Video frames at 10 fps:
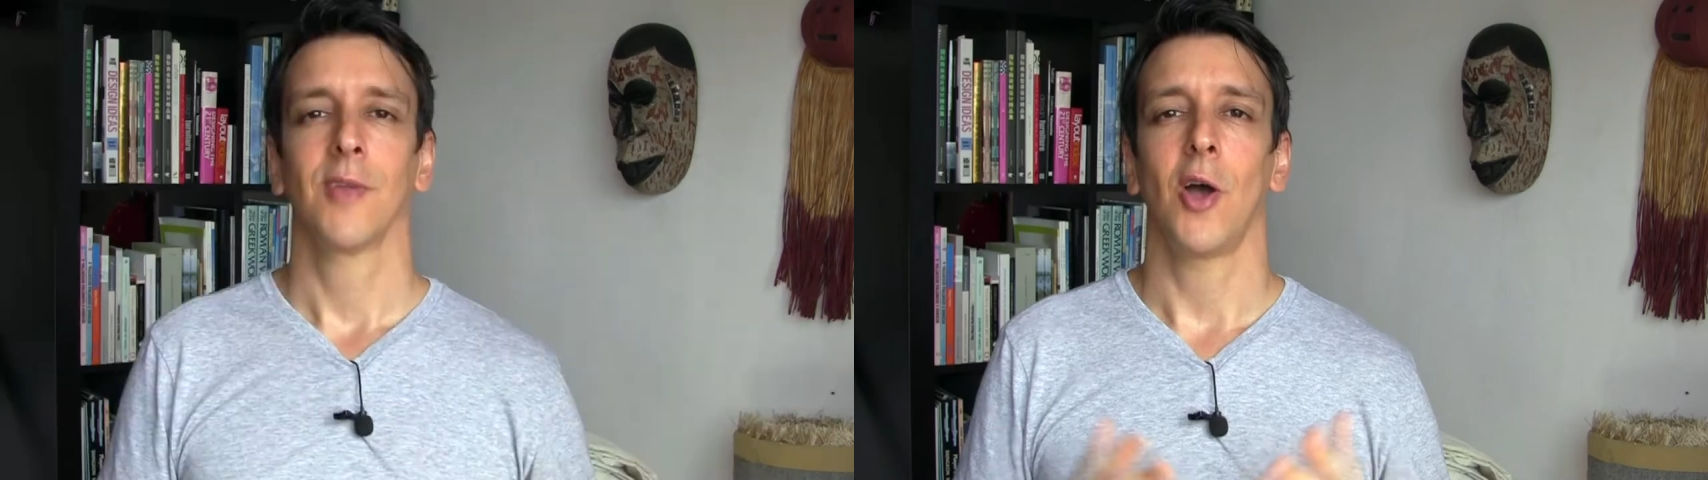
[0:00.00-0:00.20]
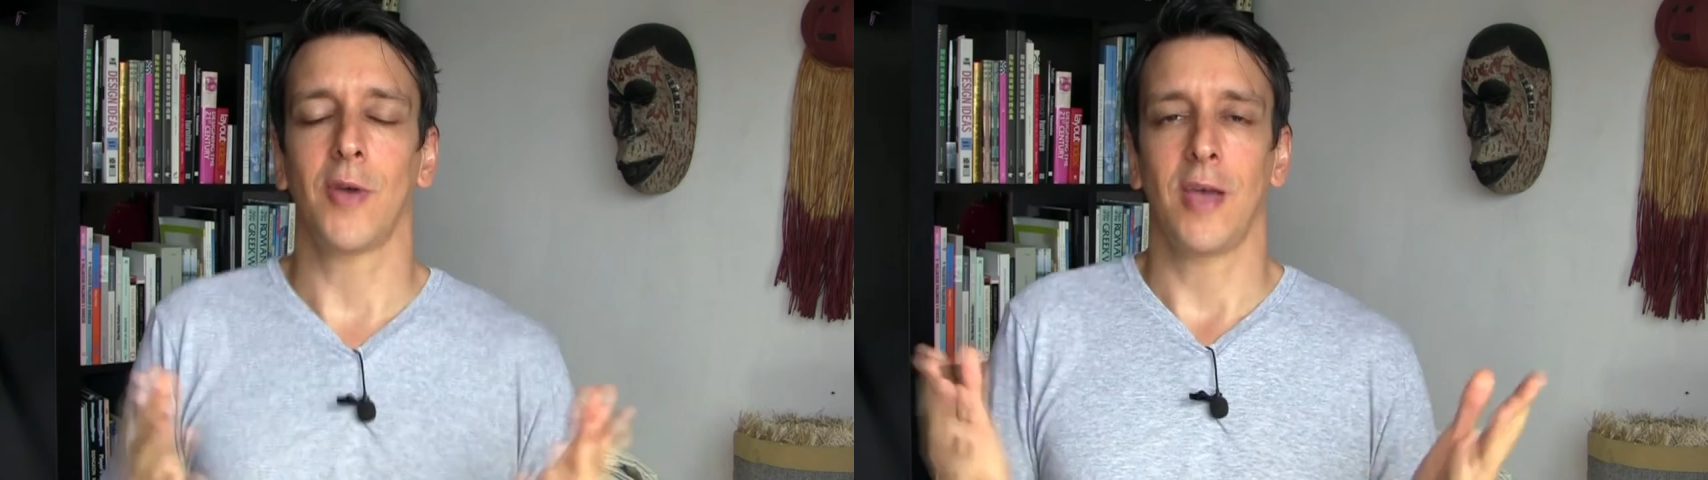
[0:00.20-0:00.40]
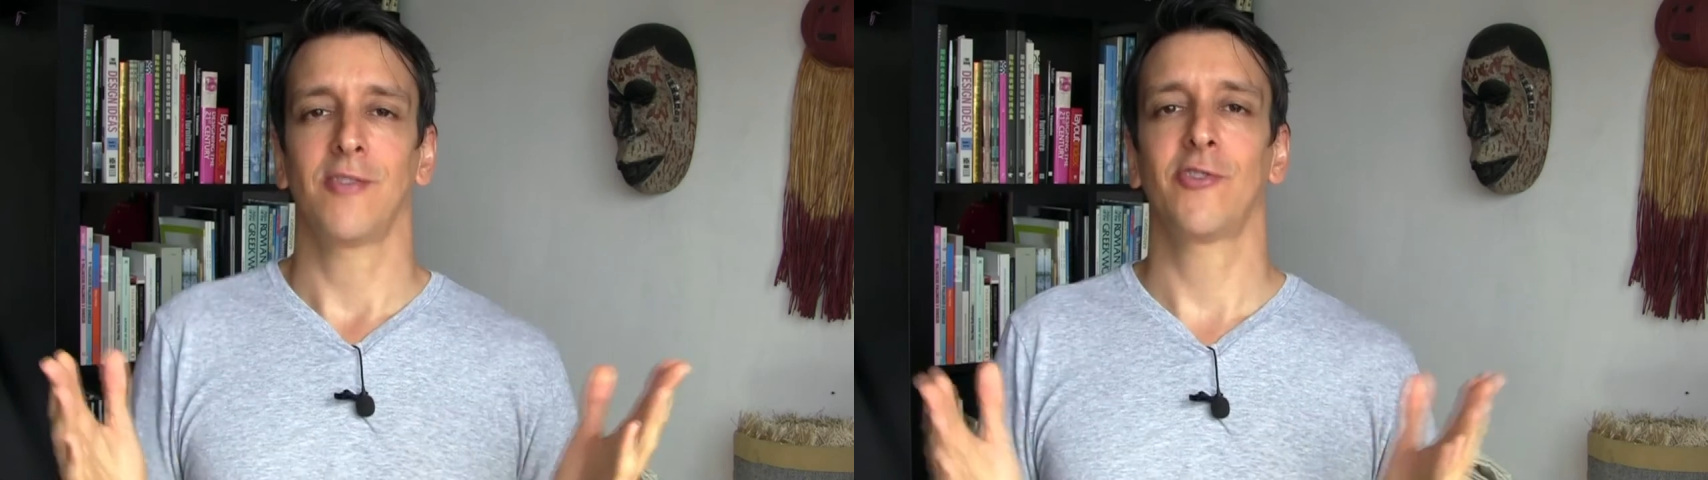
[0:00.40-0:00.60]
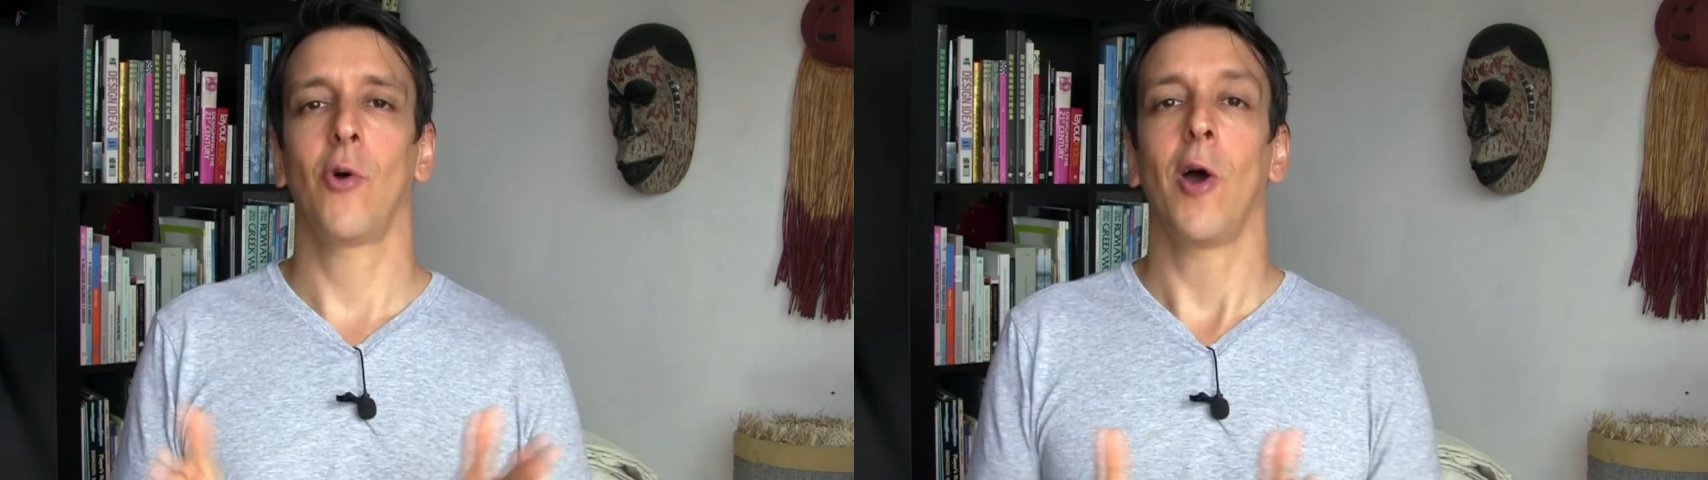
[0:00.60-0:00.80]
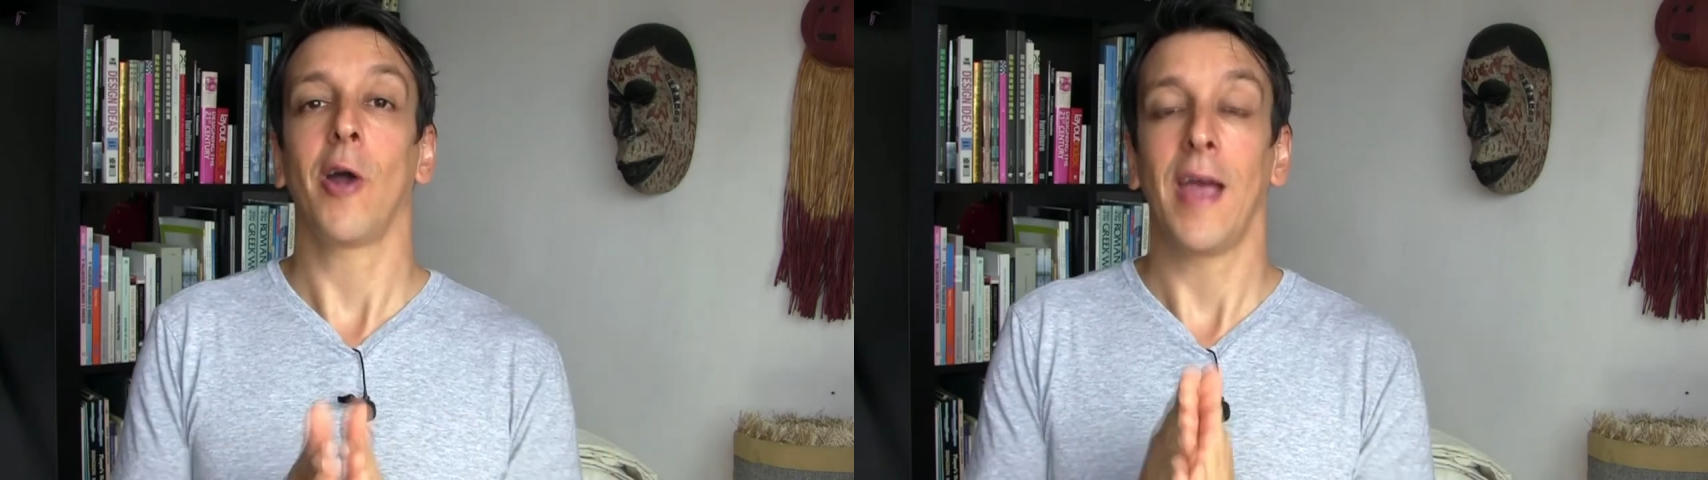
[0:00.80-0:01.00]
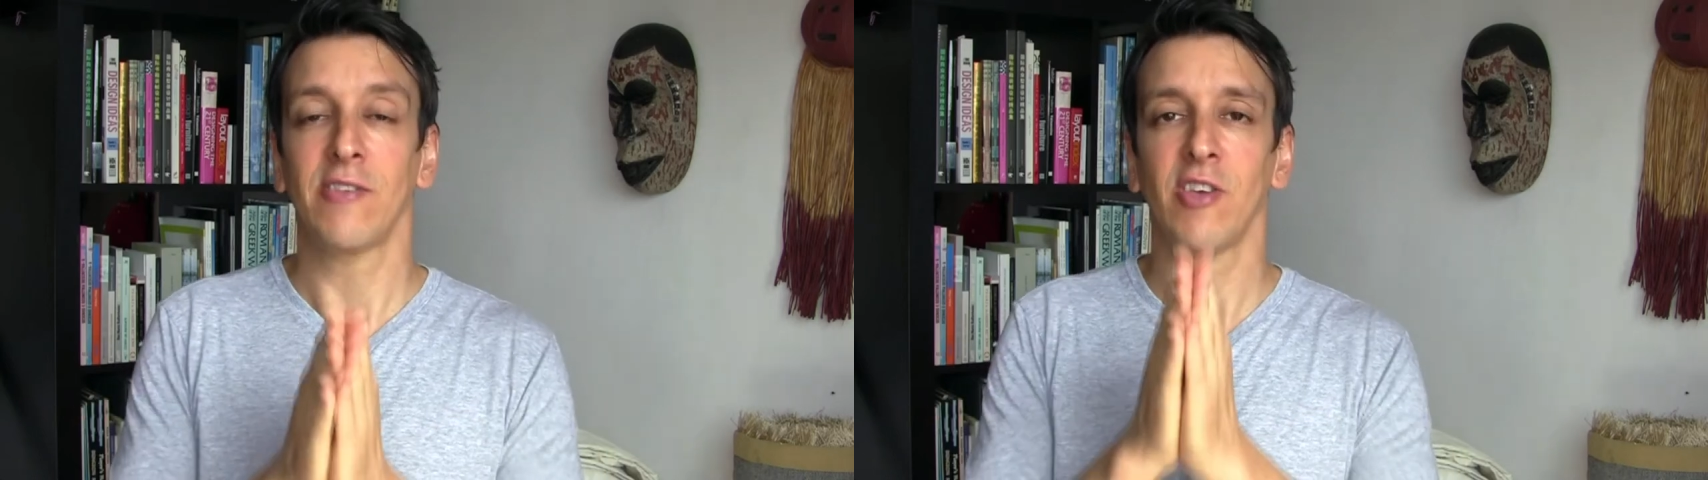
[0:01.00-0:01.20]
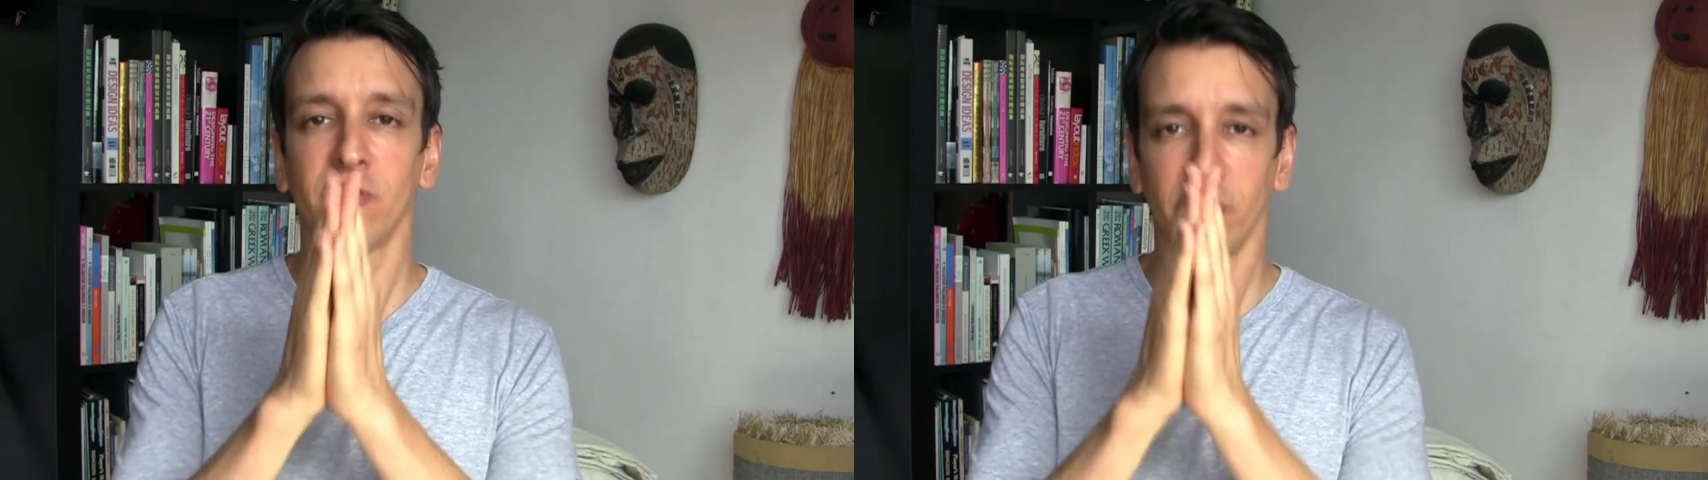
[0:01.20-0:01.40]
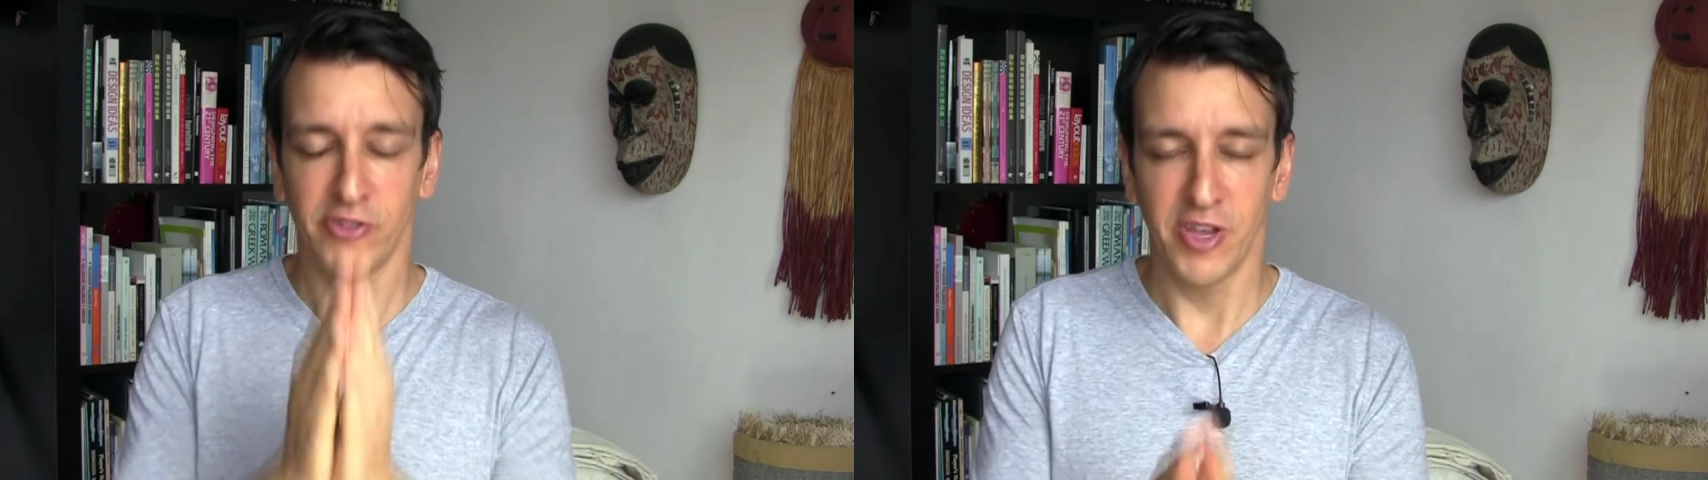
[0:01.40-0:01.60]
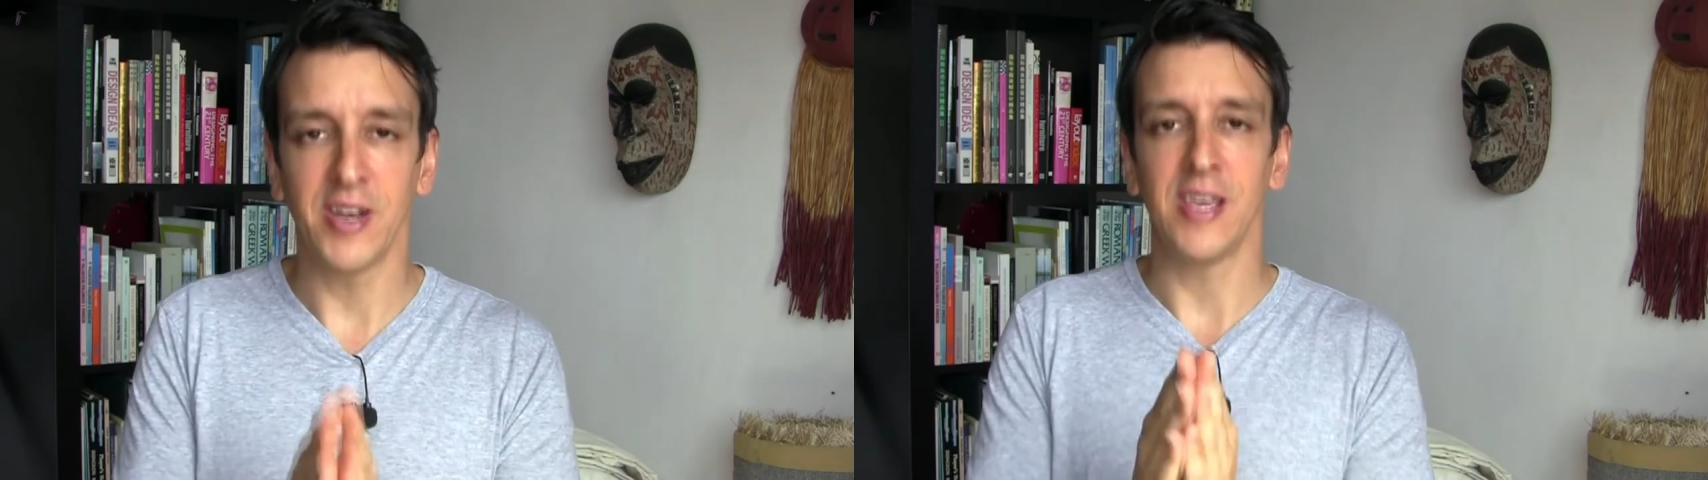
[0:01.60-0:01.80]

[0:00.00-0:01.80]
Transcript: Okay, so our ancestors did